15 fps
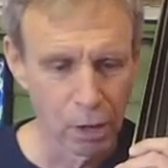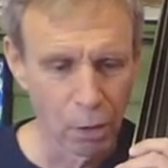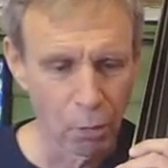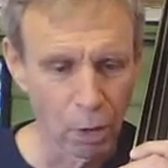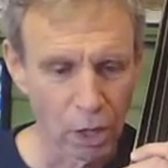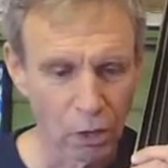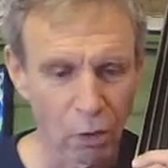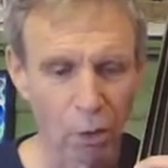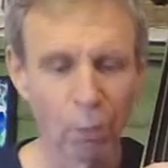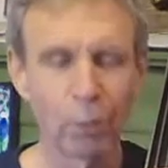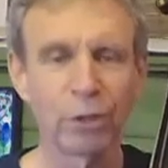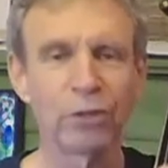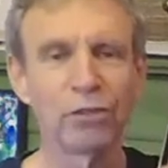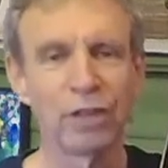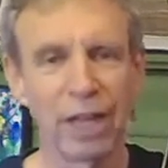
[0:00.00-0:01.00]
while
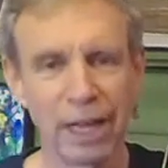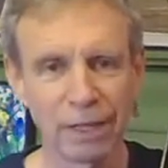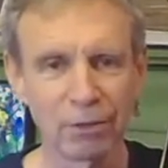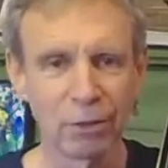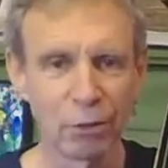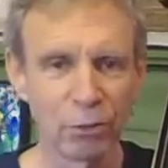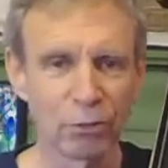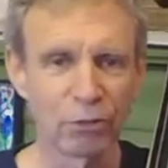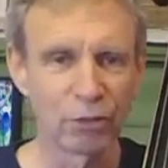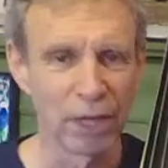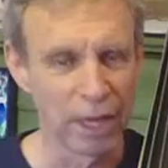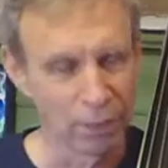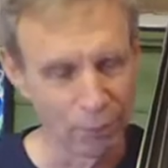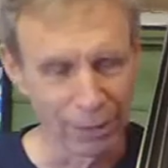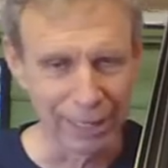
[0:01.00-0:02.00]
always staying loose
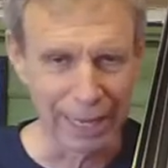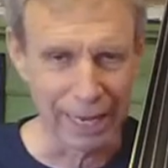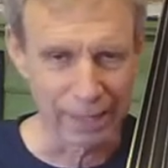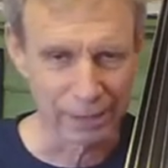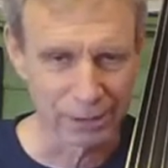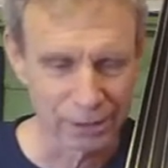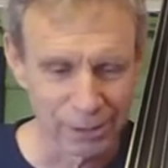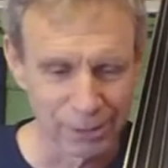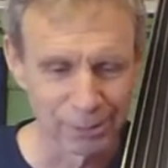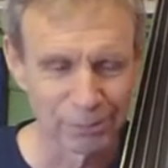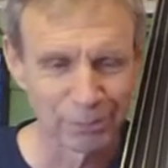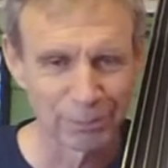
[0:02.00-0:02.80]
and relaxed.